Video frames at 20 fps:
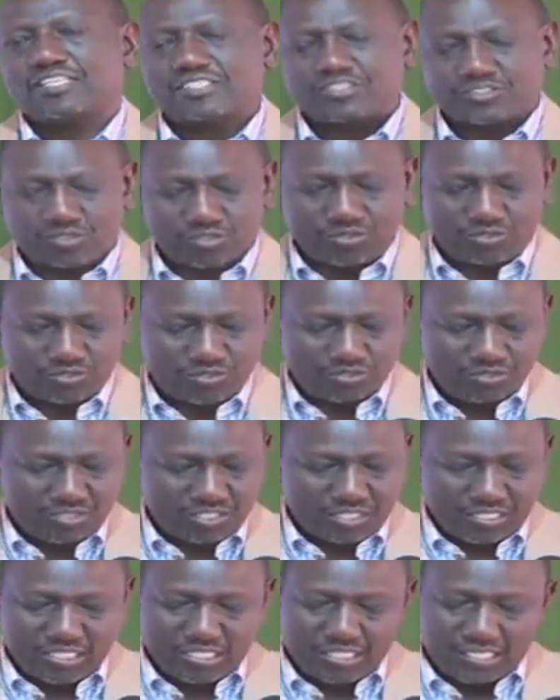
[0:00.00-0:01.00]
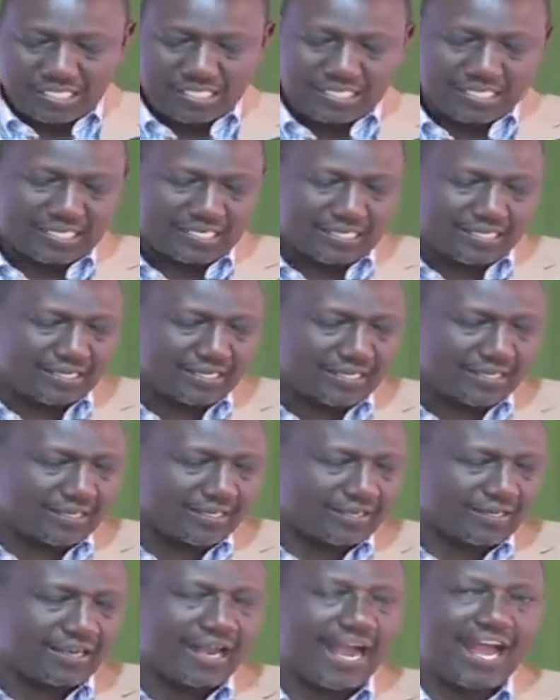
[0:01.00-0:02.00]
So uh,
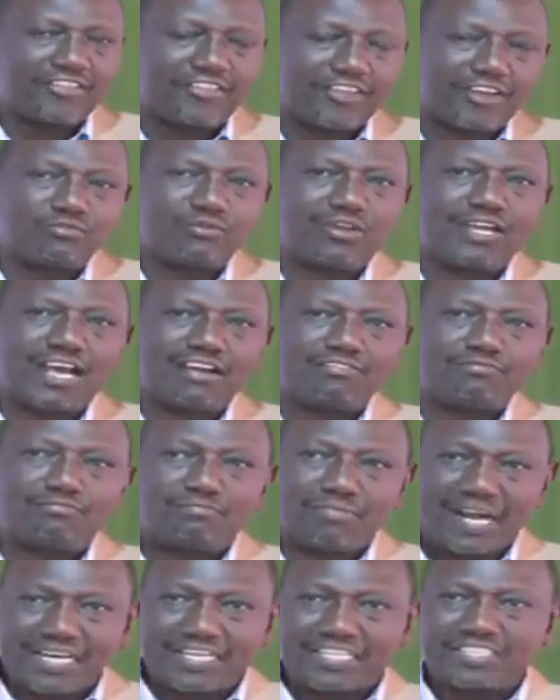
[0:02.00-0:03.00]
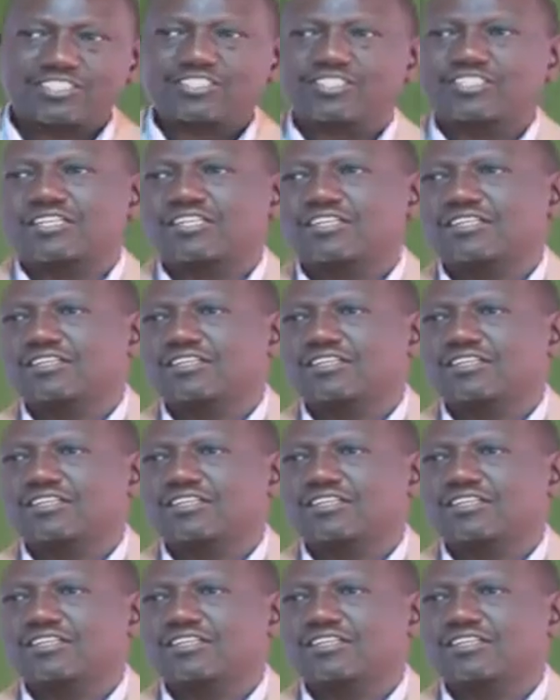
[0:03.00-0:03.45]
I think we have managed,